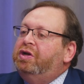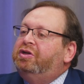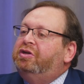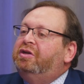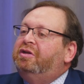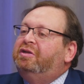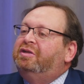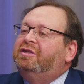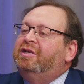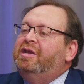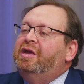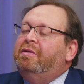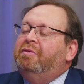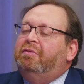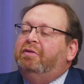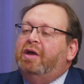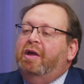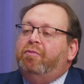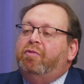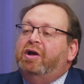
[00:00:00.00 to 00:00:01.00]
should city,
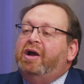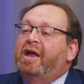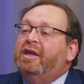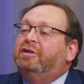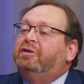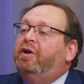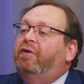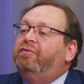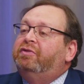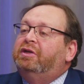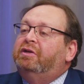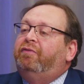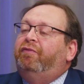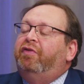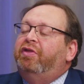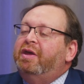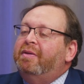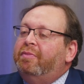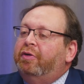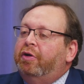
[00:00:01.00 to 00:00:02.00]
what kind of services
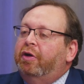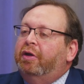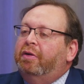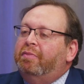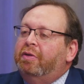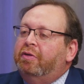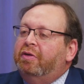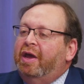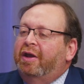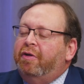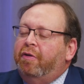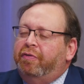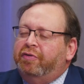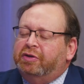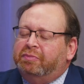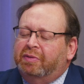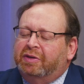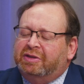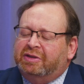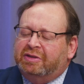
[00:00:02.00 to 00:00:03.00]
for the immigrant community? I know
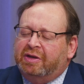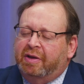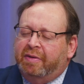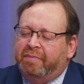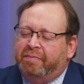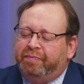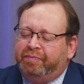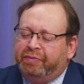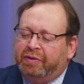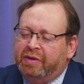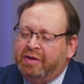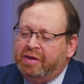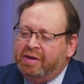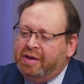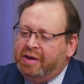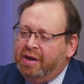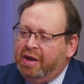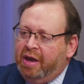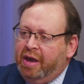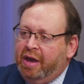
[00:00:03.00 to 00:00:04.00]
there's been some,
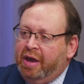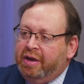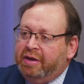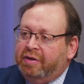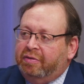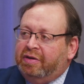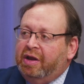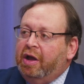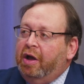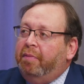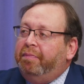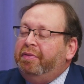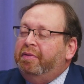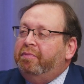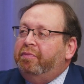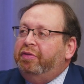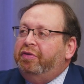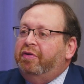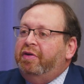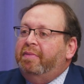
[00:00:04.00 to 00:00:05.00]
to help them
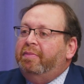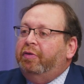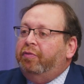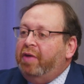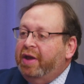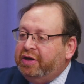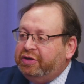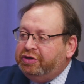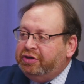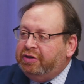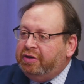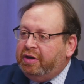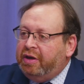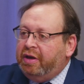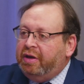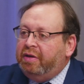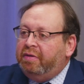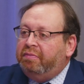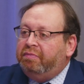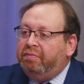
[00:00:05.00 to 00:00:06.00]
with their
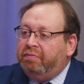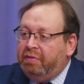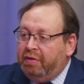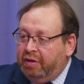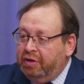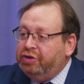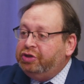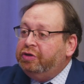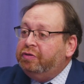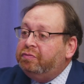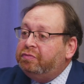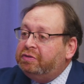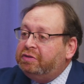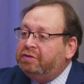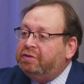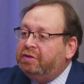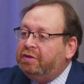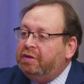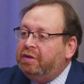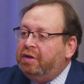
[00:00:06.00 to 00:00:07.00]
immigration
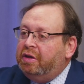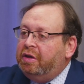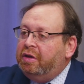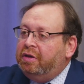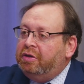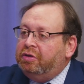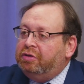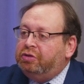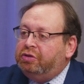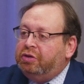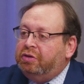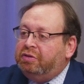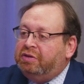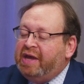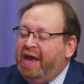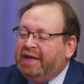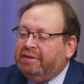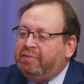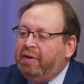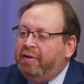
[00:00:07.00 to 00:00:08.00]
issues. Should
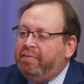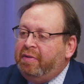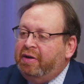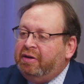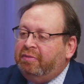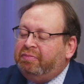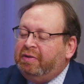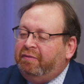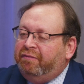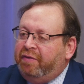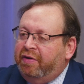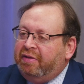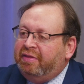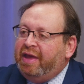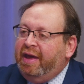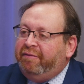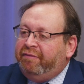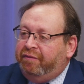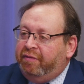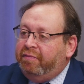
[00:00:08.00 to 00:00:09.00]
taxpayer money be funding
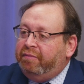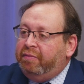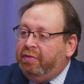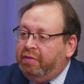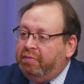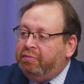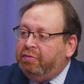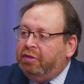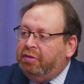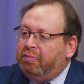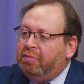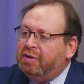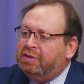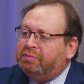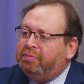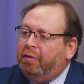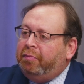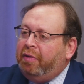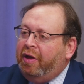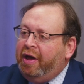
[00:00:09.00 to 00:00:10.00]
that from the
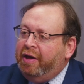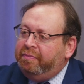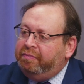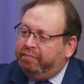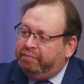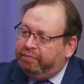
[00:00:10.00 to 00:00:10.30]
municipal pot?